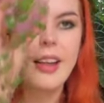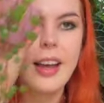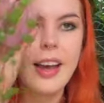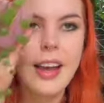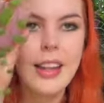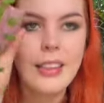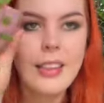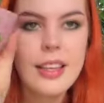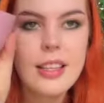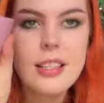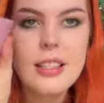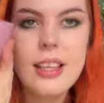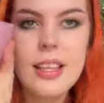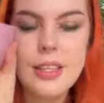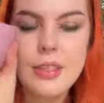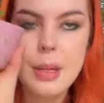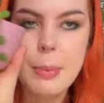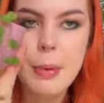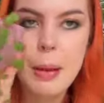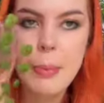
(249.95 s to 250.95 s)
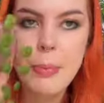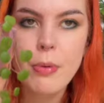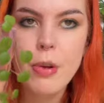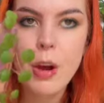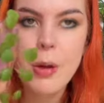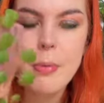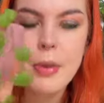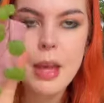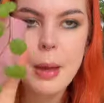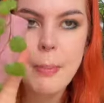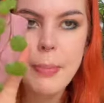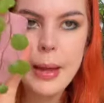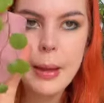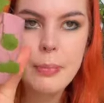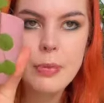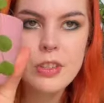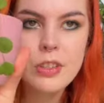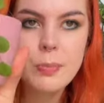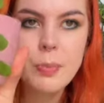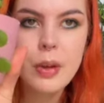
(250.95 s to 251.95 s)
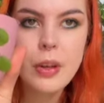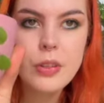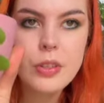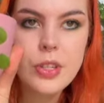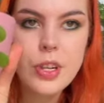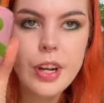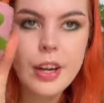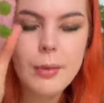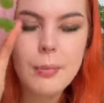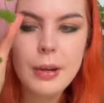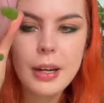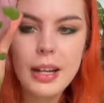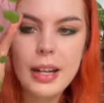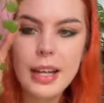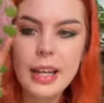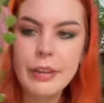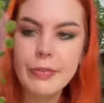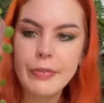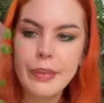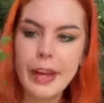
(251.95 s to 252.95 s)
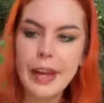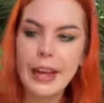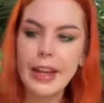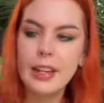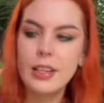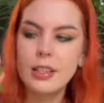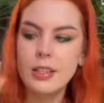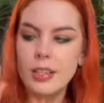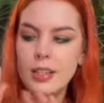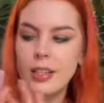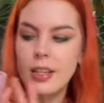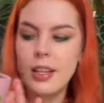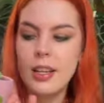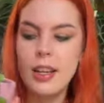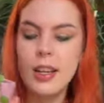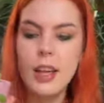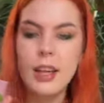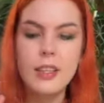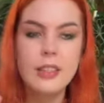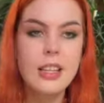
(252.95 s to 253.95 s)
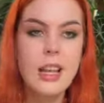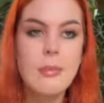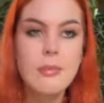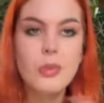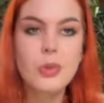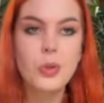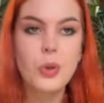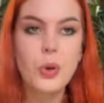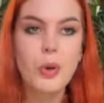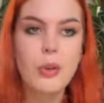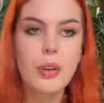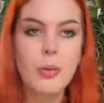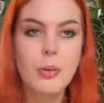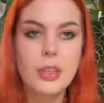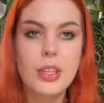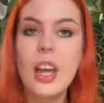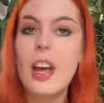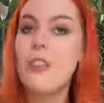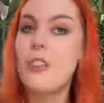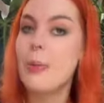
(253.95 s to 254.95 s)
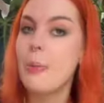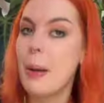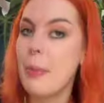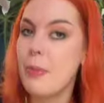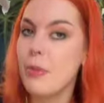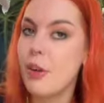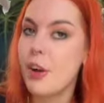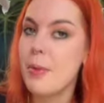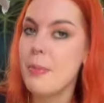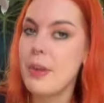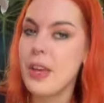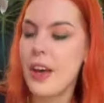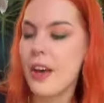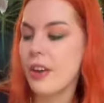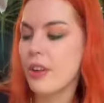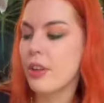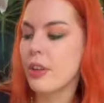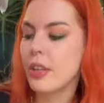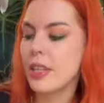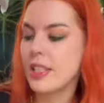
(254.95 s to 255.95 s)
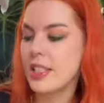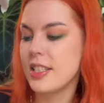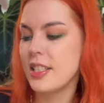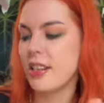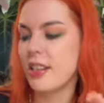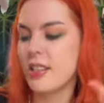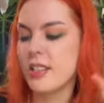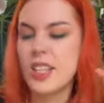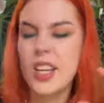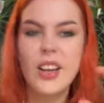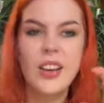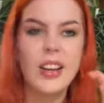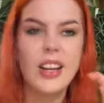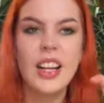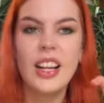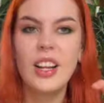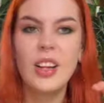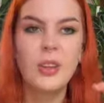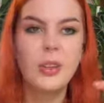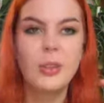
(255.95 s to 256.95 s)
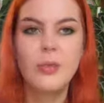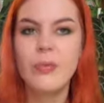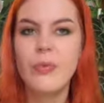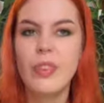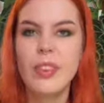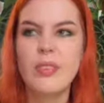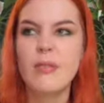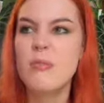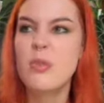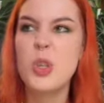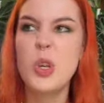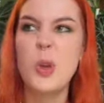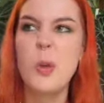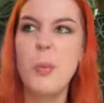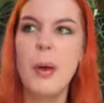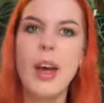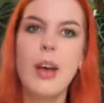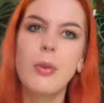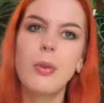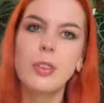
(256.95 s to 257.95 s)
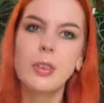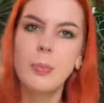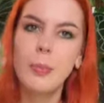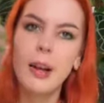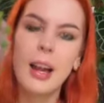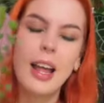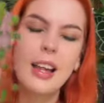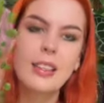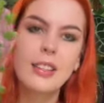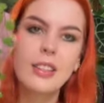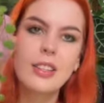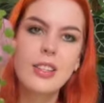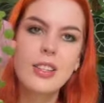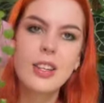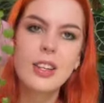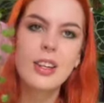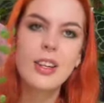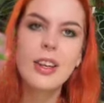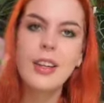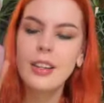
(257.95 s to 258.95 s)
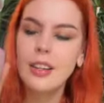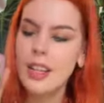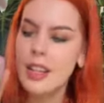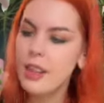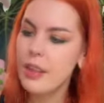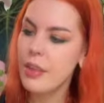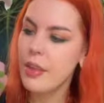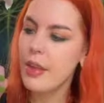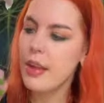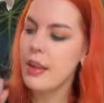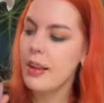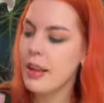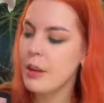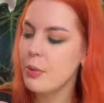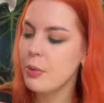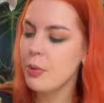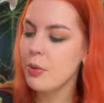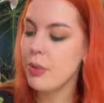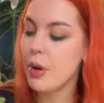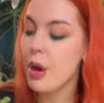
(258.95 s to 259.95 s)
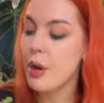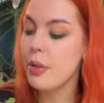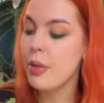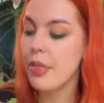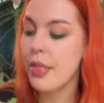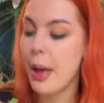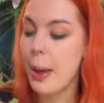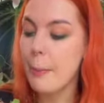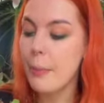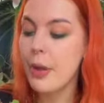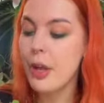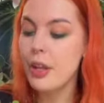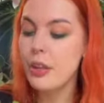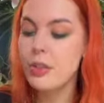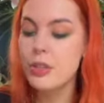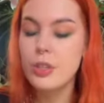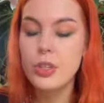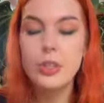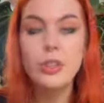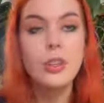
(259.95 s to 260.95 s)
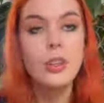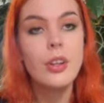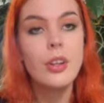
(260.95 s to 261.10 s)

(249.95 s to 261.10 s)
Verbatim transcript: And this is the Peperomia Pepper Spot, I believe. And same story with the other Peperomia. I got this as like a tiny little two pound plant. Didn't think it would grow that much,